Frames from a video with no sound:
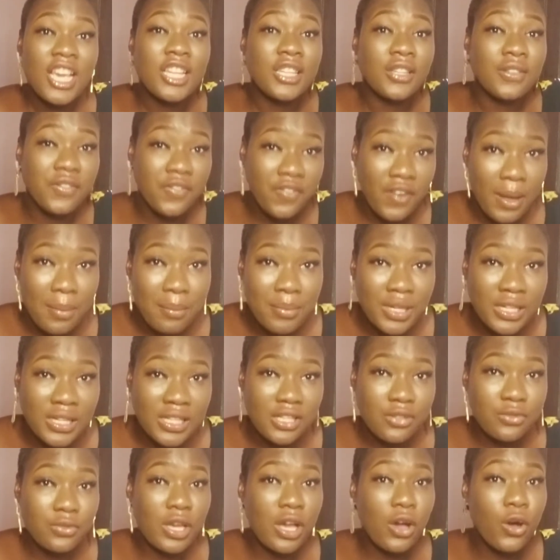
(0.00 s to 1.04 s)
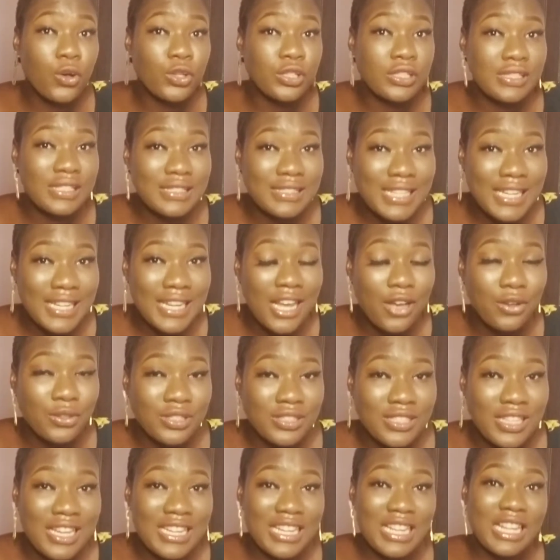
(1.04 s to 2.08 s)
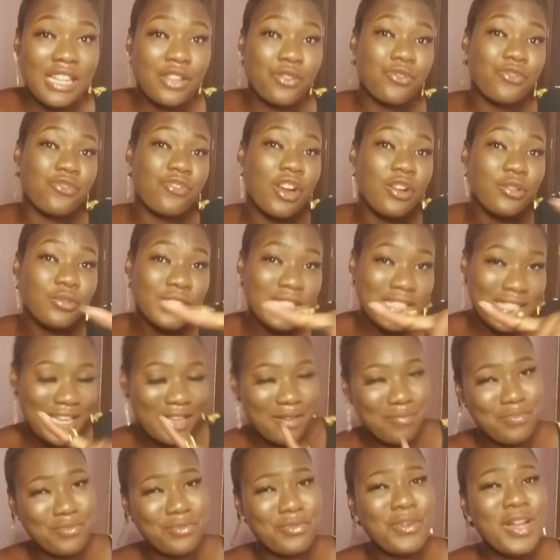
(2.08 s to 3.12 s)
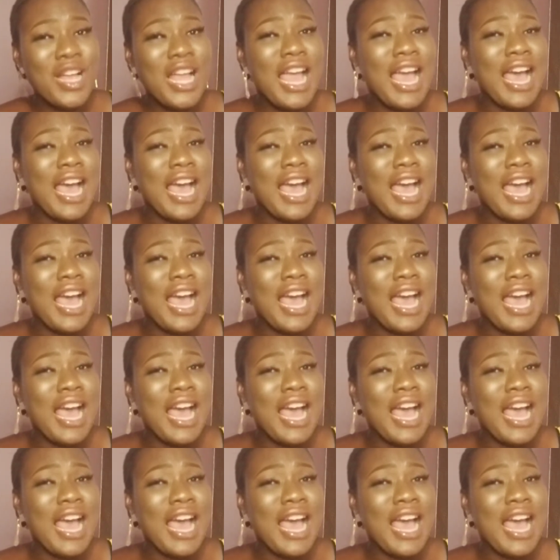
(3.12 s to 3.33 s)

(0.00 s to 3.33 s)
the family were all seated outside at a round table,